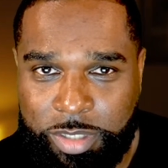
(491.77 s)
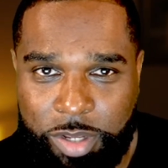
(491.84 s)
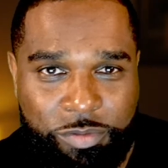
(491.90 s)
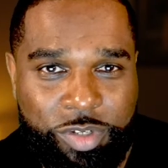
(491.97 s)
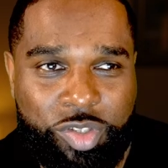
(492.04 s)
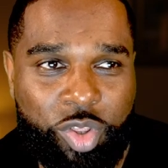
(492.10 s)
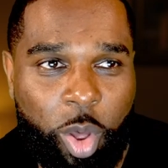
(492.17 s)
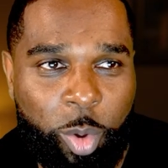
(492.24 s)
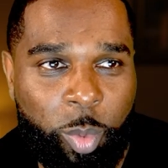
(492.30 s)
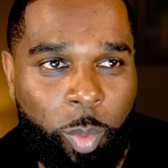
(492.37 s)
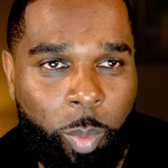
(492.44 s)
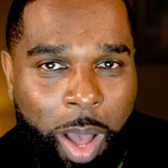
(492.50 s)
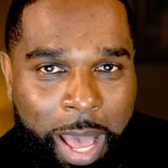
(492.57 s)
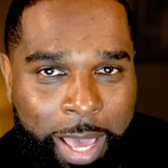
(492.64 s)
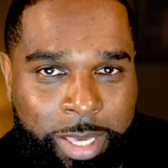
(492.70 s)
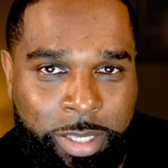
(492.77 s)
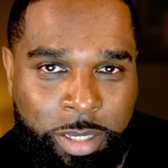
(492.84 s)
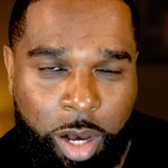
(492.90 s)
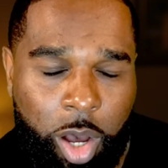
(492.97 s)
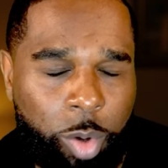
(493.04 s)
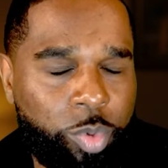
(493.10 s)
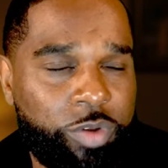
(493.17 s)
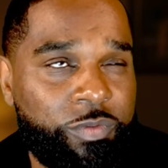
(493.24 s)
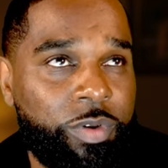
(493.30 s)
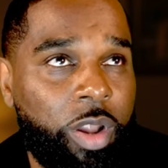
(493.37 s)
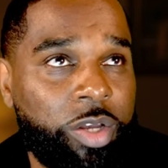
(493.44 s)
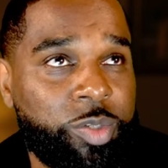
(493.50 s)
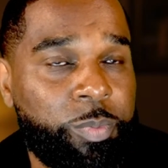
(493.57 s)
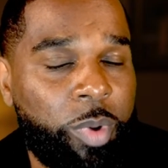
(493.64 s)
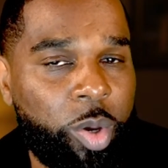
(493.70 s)
There is no way I would have
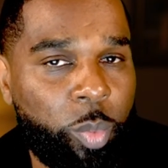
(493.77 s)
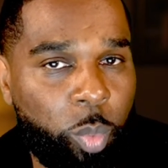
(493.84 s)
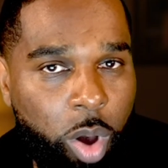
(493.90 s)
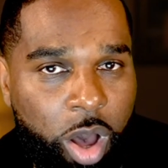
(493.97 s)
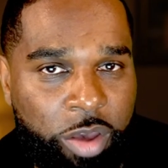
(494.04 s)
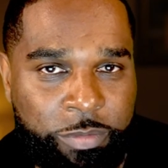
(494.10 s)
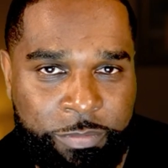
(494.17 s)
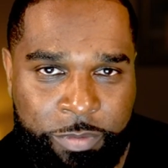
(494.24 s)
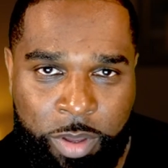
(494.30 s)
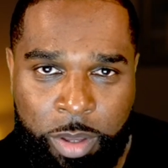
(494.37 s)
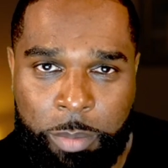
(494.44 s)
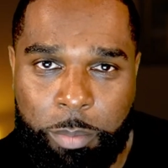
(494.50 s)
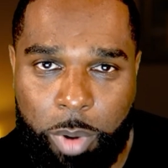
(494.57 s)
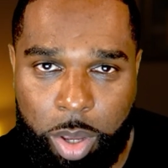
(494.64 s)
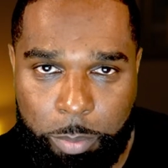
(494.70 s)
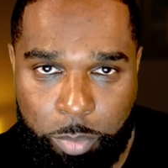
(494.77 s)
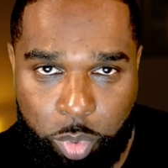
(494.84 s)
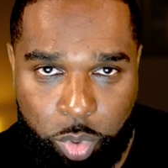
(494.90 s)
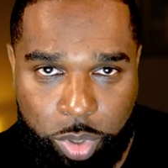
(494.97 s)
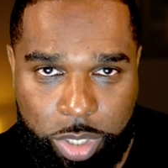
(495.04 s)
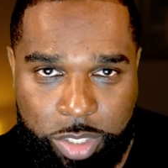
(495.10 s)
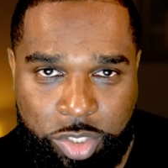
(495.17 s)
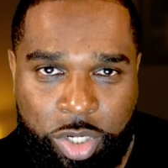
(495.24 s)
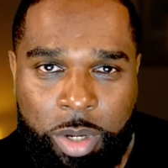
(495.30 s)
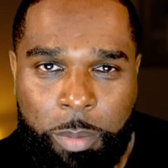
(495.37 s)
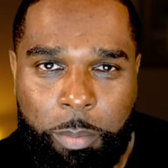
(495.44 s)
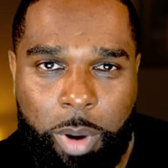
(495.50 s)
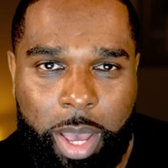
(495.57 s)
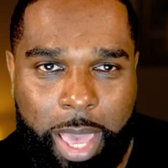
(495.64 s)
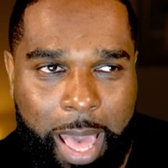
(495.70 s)
lost my wife, my mortgage,
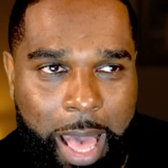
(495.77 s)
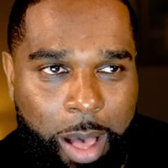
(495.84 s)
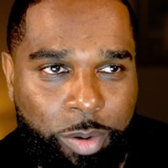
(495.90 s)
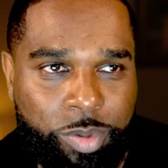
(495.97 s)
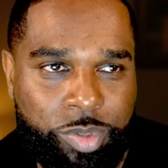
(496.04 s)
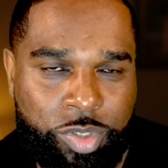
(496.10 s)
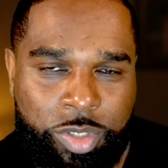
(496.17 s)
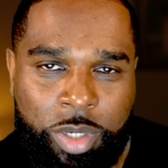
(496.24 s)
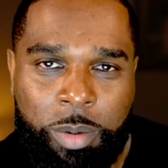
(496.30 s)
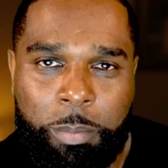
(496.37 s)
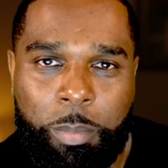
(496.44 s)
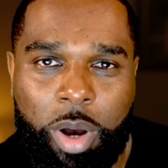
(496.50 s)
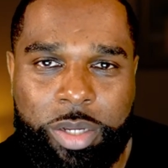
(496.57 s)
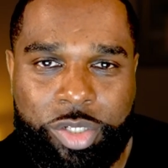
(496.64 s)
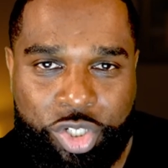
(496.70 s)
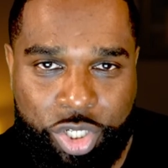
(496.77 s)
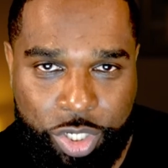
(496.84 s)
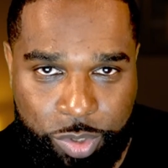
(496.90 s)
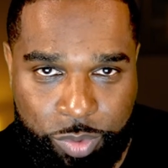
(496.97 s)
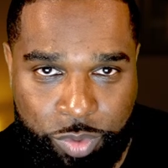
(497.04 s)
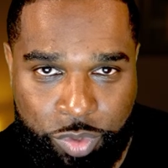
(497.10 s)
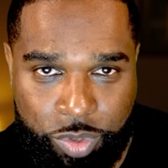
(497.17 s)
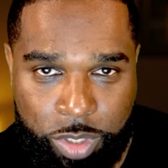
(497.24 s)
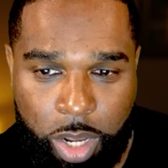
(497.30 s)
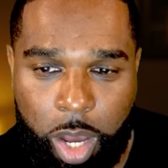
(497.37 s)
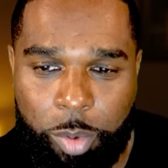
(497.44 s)
my house, my children.